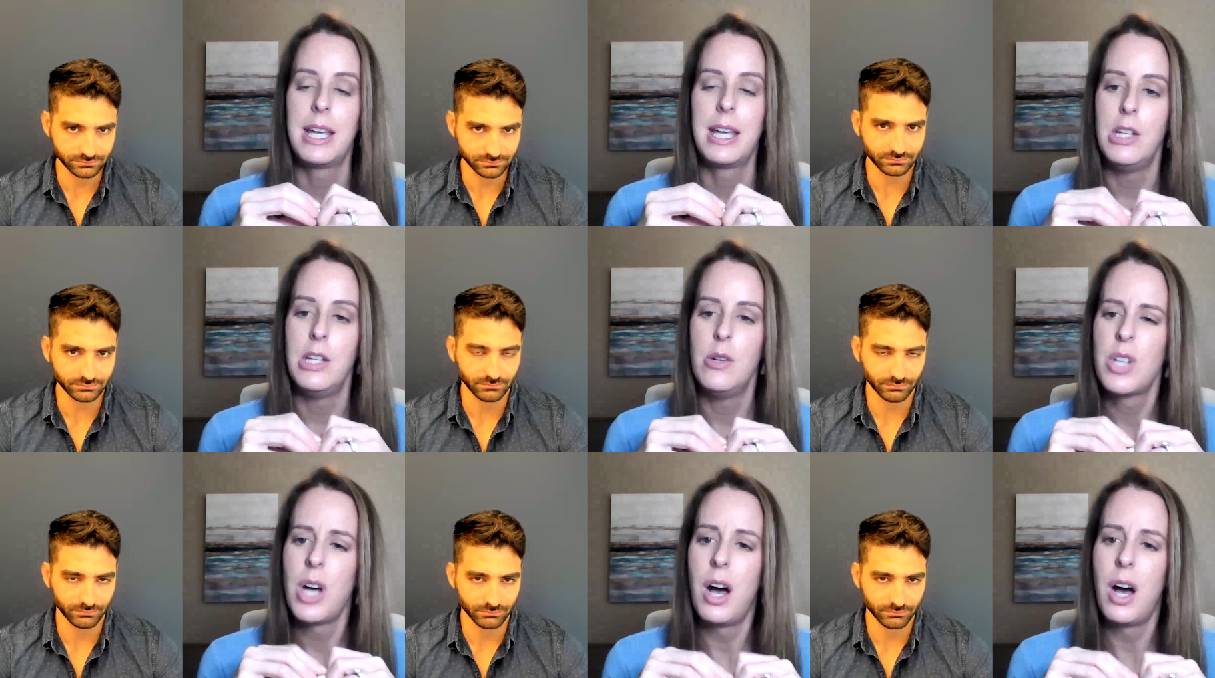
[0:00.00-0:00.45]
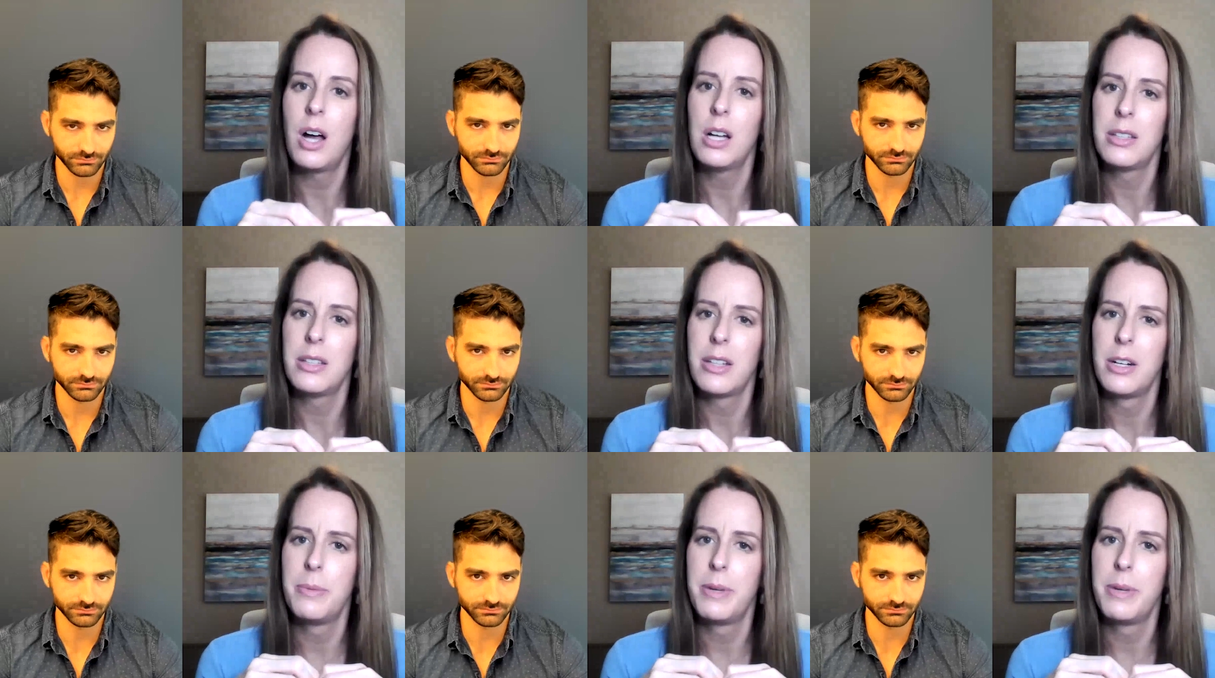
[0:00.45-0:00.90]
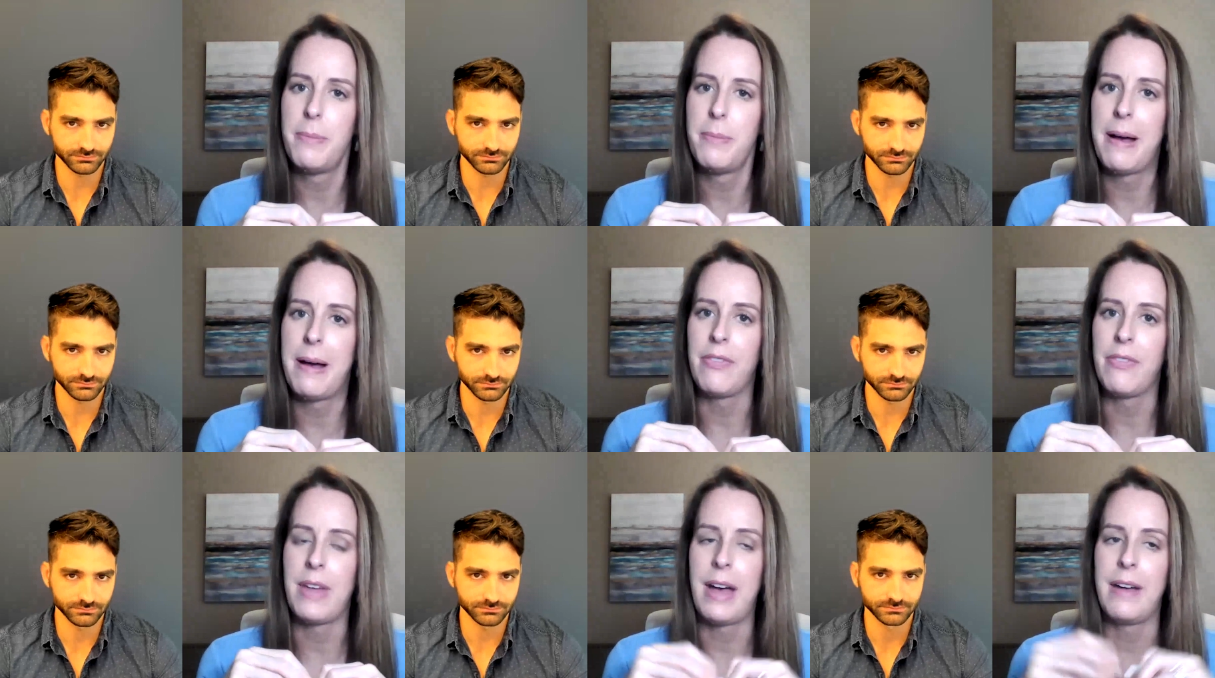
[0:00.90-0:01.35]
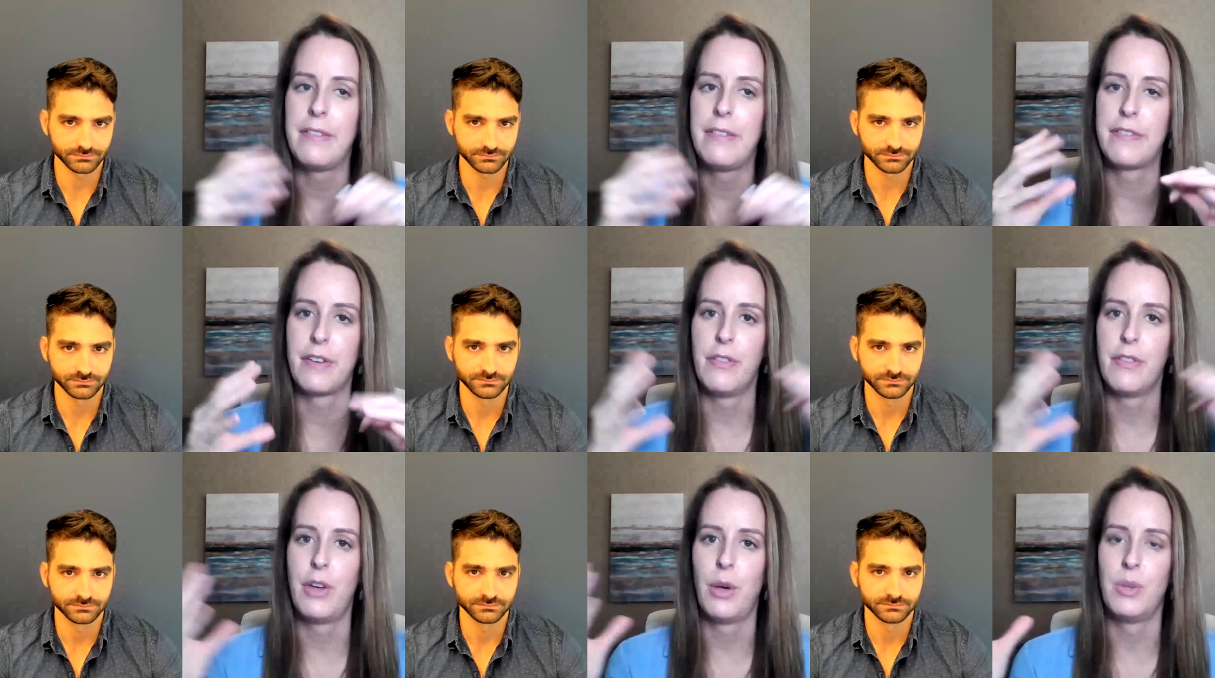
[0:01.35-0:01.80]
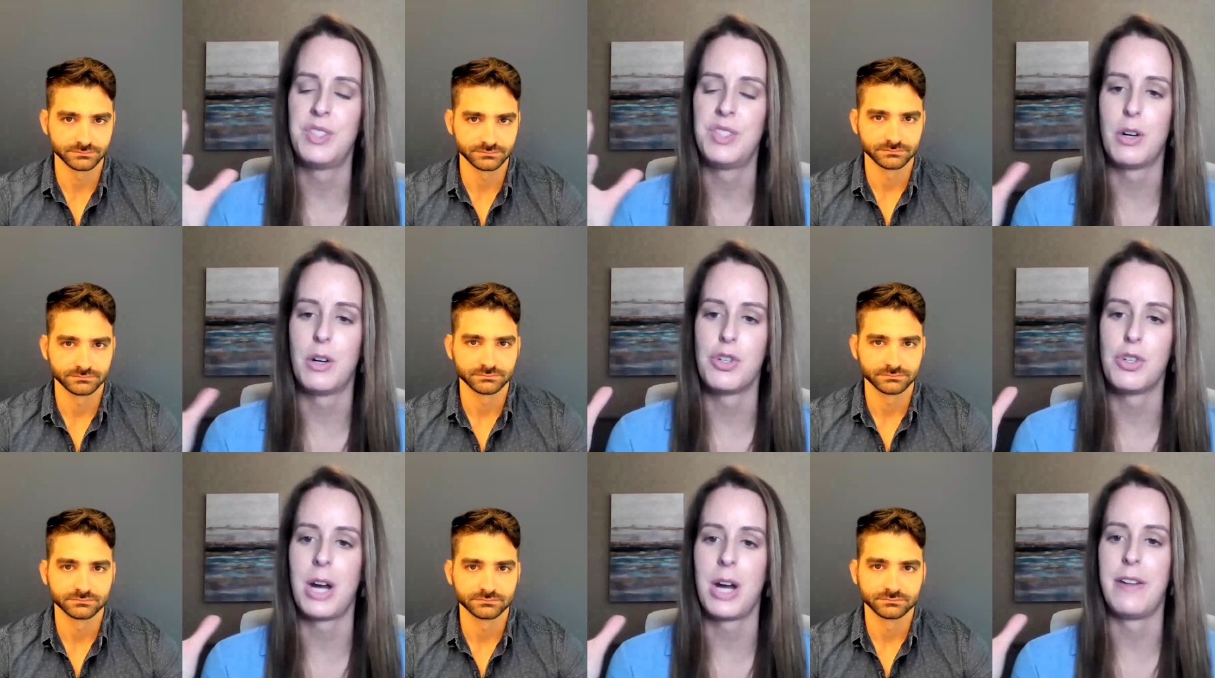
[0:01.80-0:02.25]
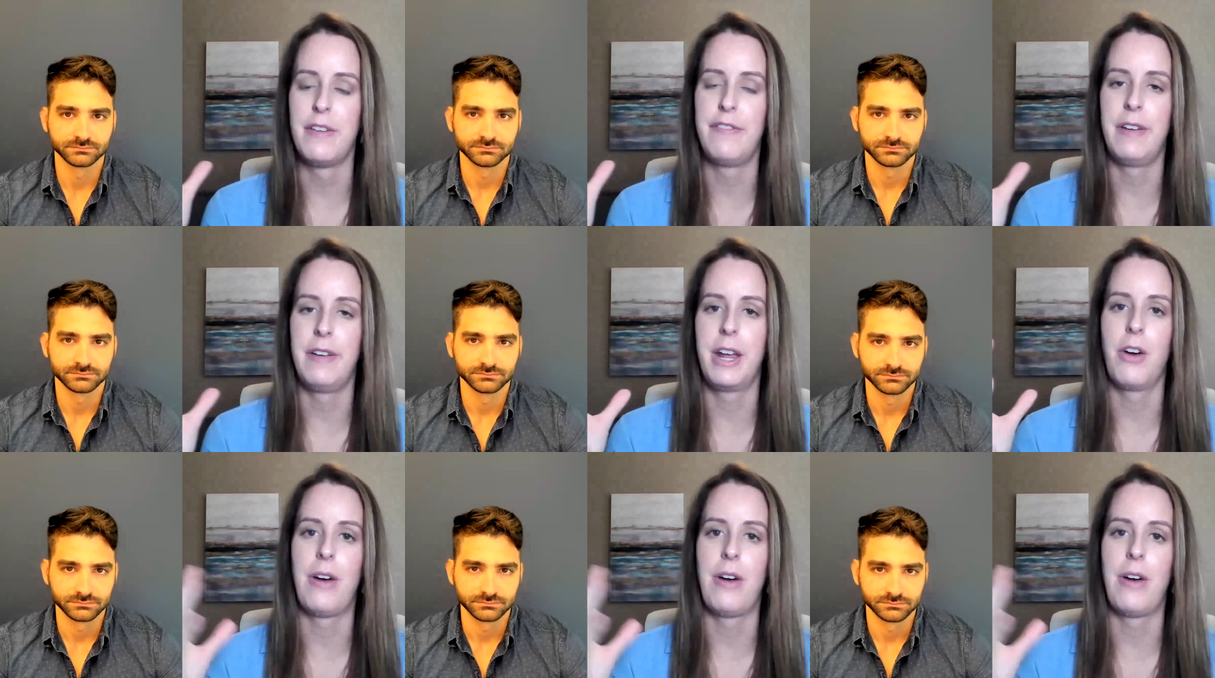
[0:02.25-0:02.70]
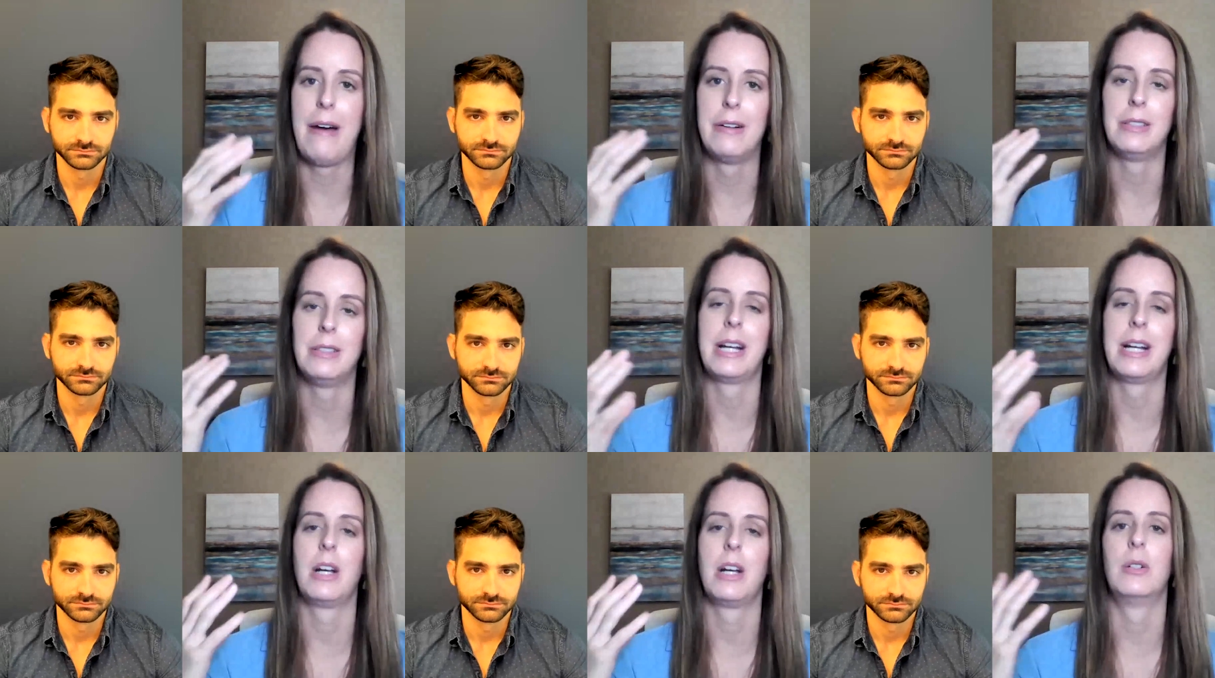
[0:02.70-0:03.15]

Speaker 1: Can you talk a little bit about that for those that are trying to figure out like,